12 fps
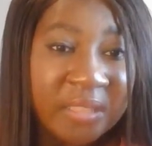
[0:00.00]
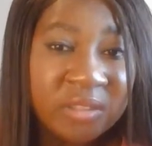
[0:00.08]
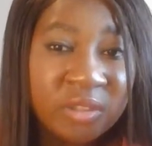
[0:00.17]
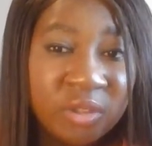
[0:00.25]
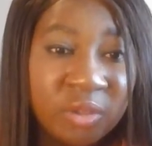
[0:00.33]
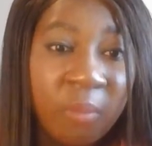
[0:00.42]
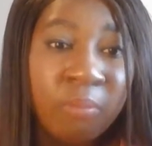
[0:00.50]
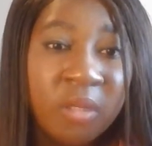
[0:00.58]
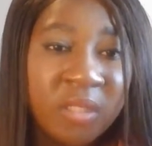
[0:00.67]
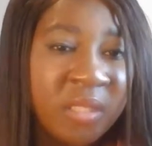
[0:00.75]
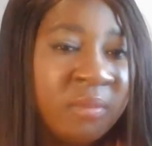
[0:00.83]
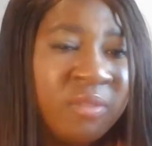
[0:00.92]
some
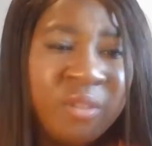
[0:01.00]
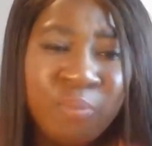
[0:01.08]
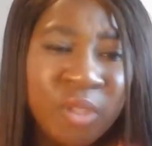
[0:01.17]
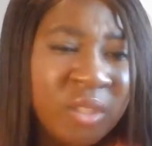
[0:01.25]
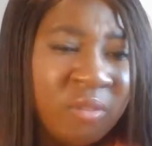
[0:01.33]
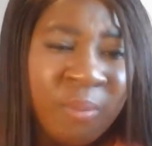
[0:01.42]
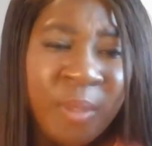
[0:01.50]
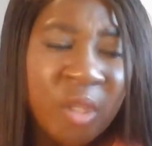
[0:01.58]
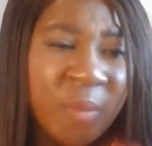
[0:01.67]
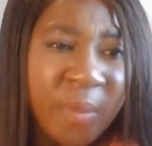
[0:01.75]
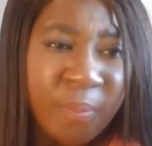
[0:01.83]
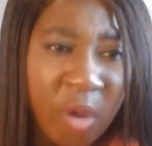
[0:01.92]
money. It may
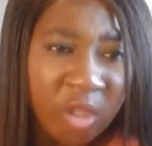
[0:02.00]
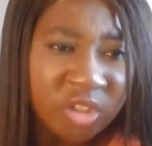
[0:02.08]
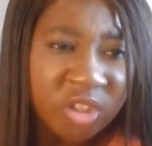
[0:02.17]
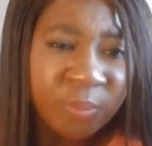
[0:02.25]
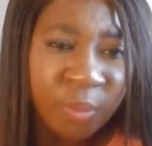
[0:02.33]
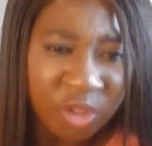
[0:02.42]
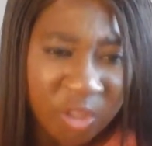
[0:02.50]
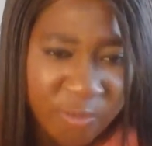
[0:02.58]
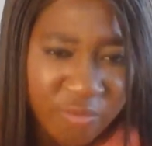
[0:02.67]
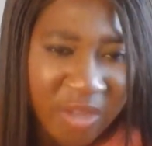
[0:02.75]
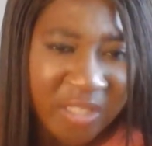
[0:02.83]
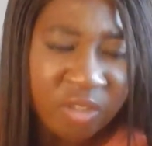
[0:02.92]
not be much, but just
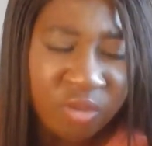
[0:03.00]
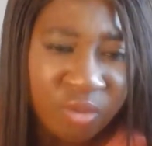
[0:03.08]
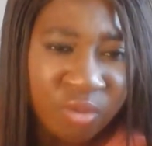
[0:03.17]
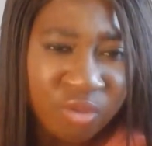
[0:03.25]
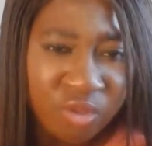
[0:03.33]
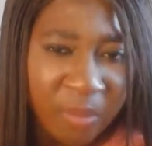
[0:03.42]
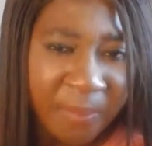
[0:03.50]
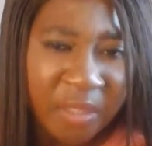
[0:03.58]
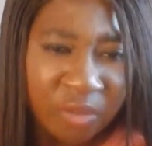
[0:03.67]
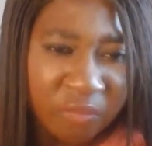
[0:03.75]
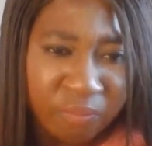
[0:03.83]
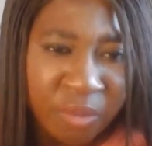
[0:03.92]
be ready to use some
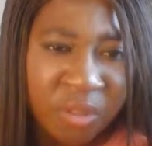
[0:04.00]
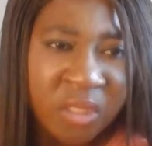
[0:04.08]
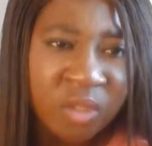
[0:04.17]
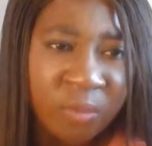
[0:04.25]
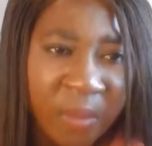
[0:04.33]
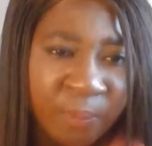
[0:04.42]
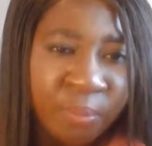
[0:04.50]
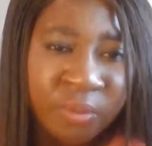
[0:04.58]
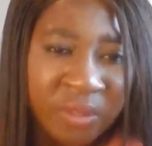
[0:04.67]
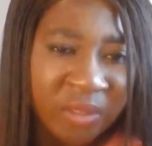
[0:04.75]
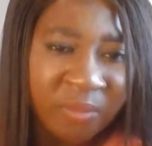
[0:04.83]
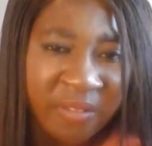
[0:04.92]
amount of money to be
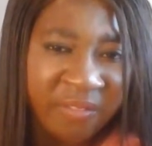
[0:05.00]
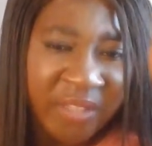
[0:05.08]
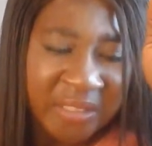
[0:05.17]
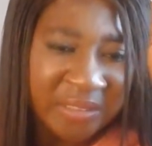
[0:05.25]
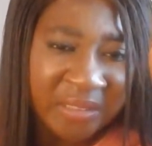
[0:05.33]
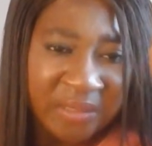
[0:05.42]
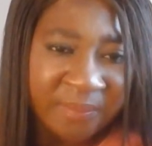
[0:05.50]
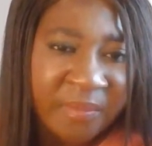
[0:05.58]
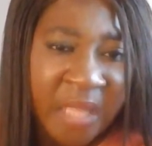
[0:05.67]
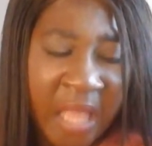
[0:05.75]
putting, to be investing